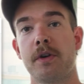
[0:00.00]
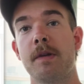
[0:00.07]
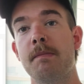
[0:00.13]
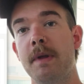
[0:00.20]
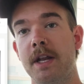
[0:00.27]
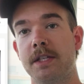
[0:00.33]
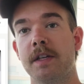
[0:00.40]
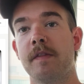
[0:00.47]

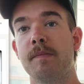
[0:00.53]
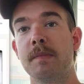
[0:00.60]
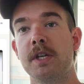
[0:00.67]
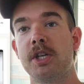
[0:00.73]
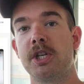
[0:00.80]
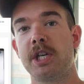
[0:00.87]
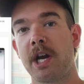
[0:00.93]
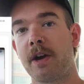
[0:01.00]
minutes of me
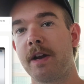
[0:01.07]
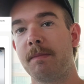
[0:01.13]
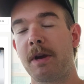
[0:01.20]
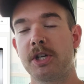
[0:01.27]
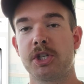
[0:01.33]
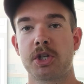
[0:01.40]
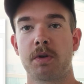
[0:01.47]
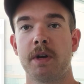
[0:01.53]
sharing my
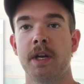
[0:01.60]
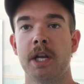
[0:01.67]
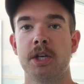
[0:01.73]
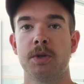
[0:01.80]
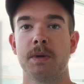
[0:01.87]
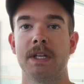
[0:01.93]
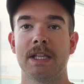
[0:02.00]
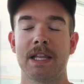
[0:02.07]
screen and
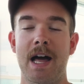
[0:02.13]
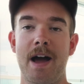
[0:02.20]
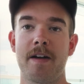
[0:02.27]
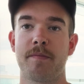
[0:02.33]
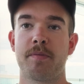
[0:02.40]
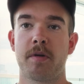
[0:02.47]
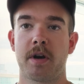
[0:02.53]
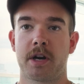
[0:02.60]
doing live
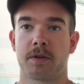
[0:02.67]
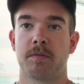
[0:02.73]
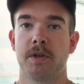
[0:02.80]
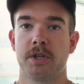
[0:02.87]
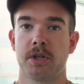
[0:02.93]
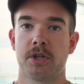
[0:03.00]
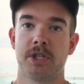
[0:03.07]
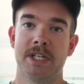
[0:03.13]
product
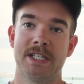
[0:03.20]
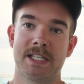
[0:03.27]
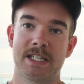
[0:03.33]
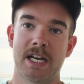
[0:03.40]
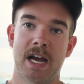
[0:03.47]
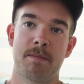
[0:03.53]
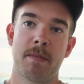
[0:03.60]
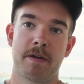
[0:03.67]
research
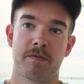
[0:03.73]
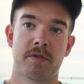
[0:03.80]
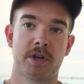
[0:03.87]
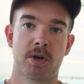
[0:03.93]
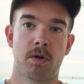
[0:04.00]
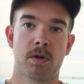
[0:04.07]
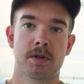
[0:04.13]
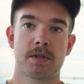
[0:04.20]
inside my free
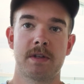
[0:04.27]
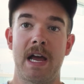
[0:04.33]
course.